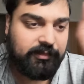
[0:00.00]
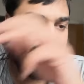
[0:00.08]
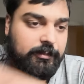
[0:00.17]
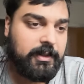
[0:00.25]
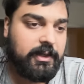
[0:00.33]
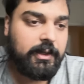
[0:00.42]
just
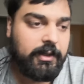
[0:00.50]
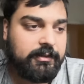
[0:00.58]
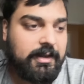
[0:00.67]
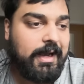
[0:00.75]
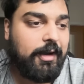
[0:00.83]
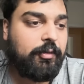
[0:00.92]
me uh,
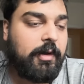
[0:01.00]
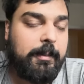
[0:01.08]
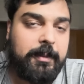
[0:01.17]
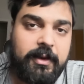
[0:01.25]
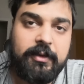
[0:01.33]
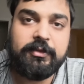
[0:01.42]

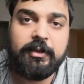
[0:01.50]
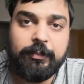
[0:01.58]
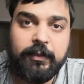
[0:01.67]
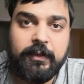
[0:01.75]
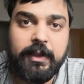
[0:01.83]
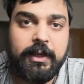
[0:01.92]
diatribing into
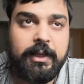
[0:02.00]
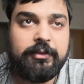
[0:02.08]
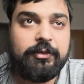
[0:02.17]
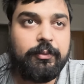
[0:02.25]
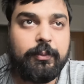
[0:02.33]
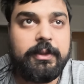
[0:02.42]
something that
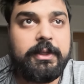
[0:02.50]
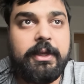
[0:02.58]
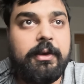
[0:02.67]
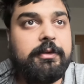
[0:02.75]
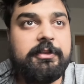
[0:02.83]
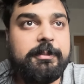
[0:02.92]
isn't really
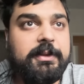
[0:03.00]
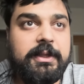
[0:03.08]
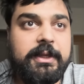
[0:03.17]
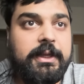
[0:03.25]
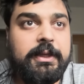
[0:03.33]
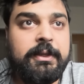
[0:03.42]

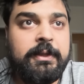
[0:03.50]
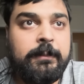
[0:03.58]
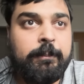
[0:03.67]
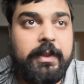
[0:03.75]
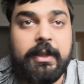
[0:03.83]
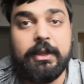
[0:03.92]
ultimately
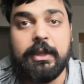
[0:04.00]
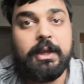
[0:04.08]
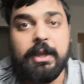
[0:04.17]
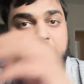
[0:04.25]
the,